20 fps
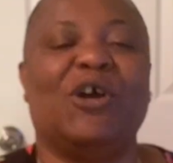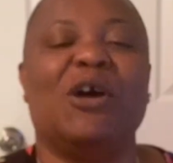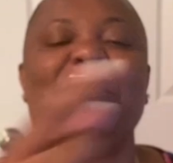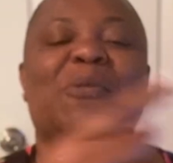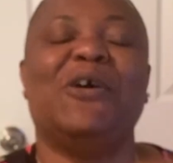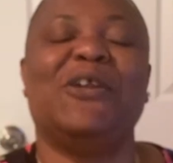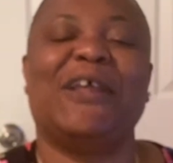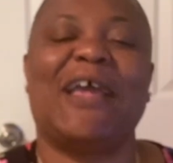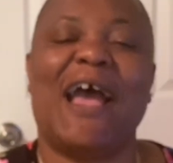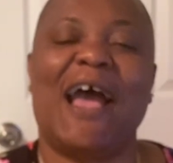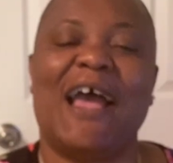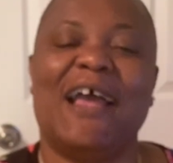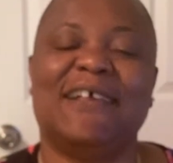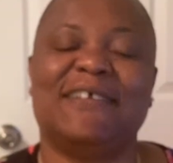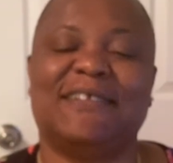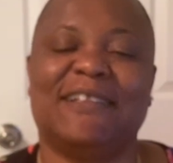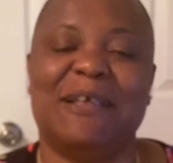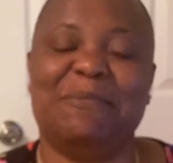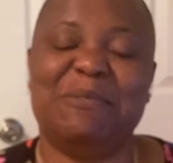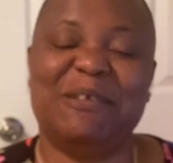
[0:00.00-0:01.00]
Come on
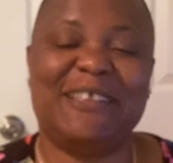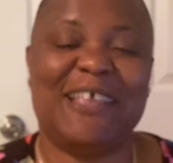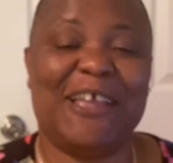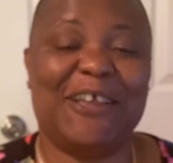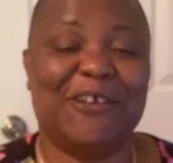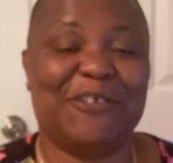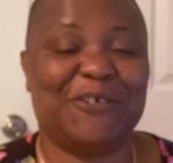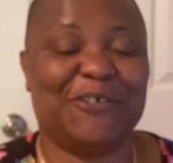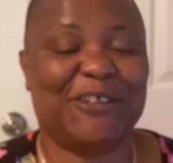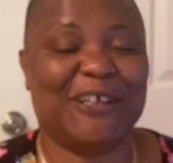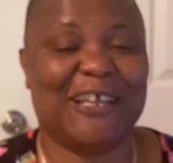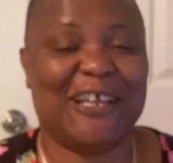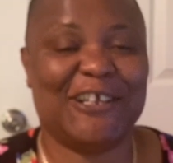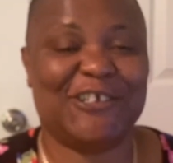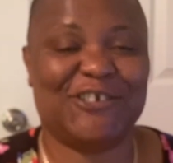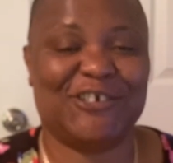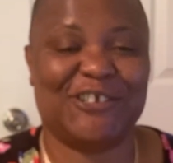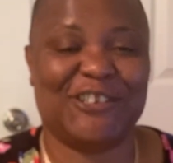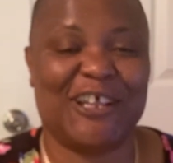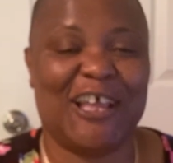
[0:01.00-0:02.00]
guys, let me take you to the
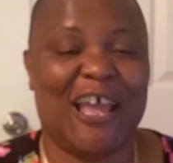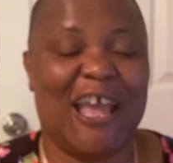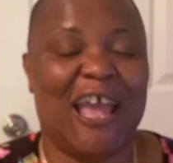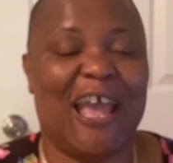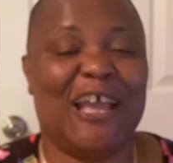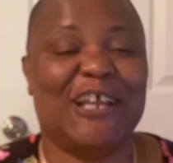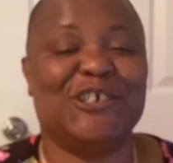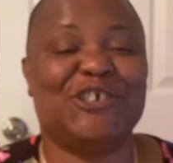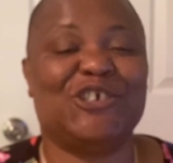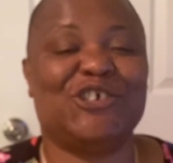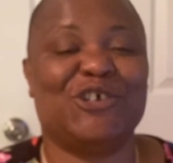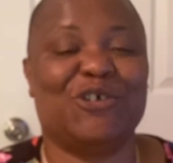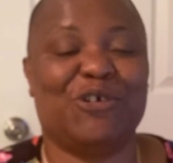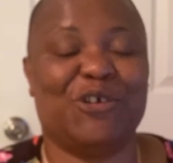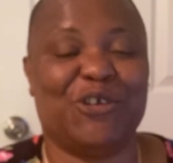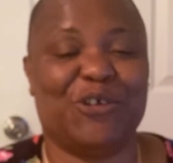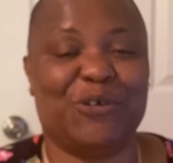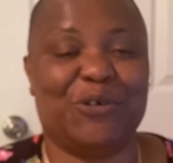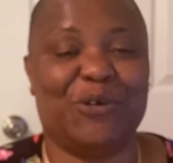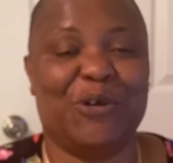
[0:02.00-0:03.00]
kitchen and show
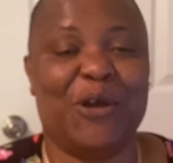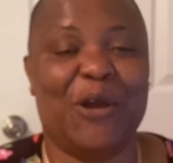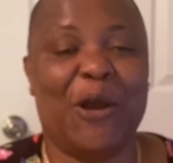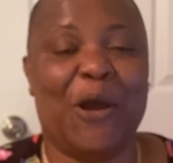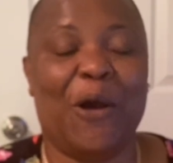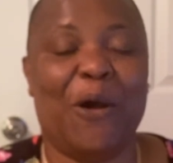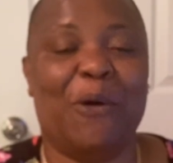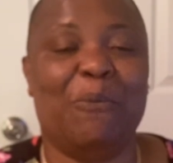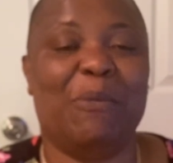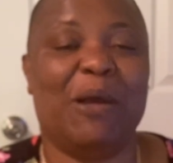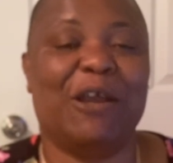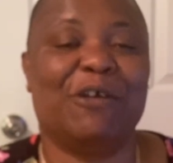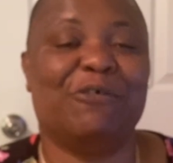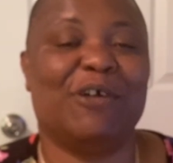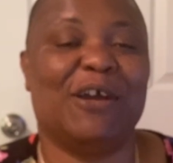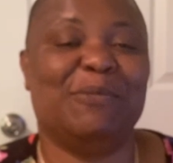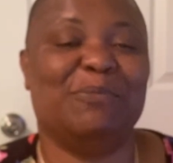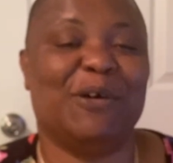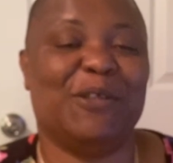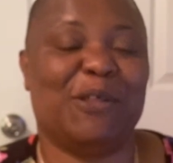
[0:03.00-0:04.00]
you how my
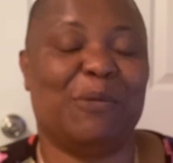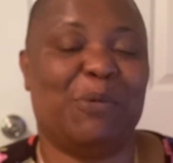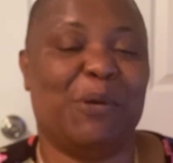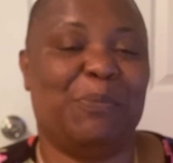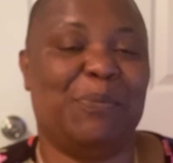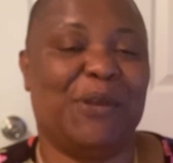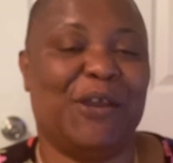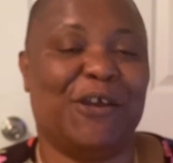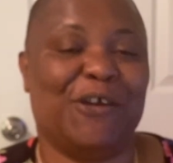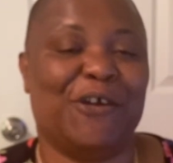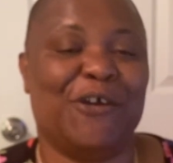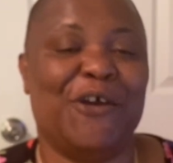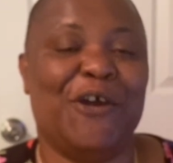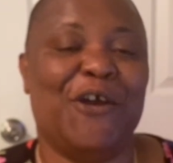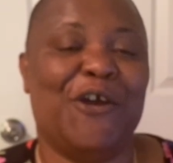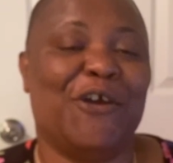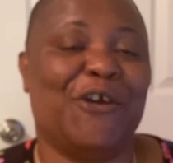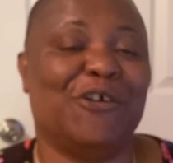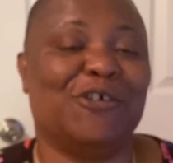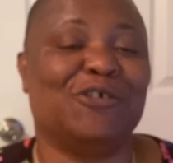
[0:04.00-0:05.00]
grandmother prepared
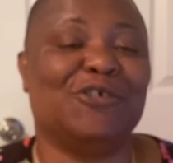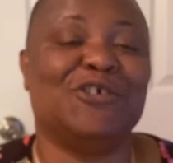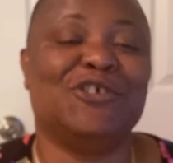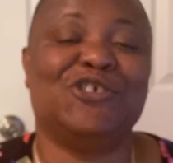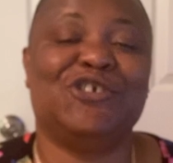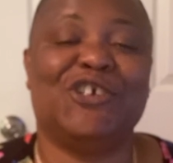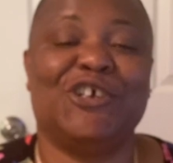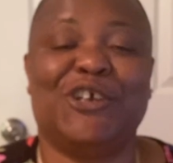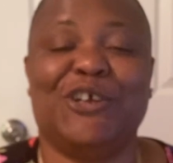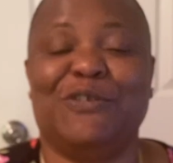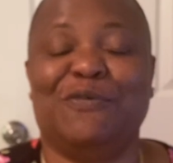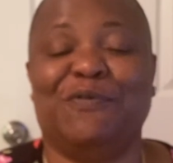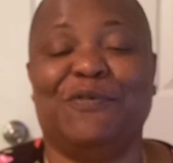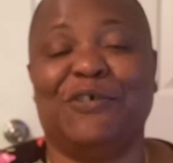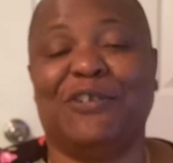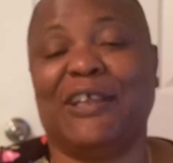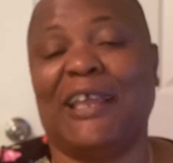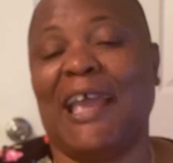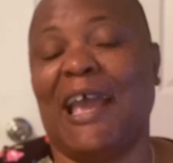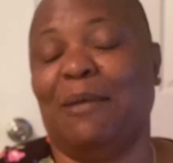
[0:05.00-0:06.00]
her chicken
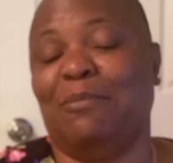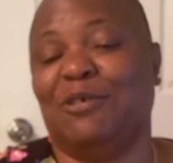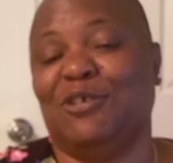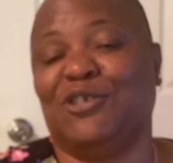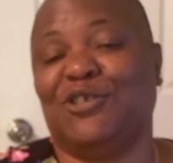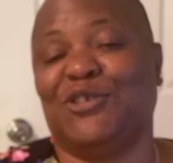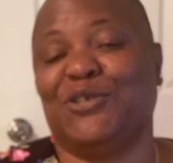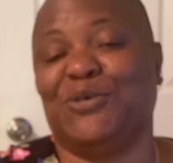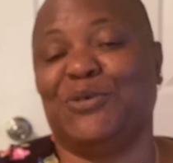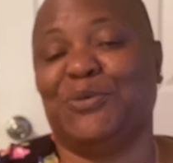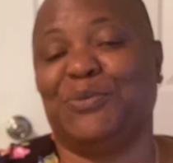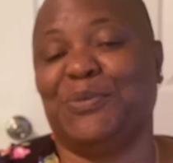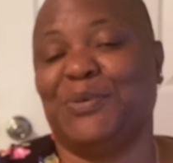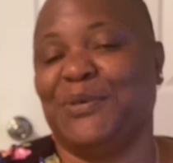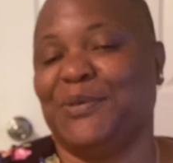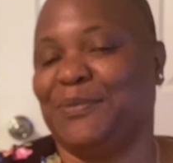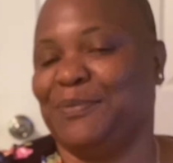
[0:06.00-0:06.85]
foot cabbage soup.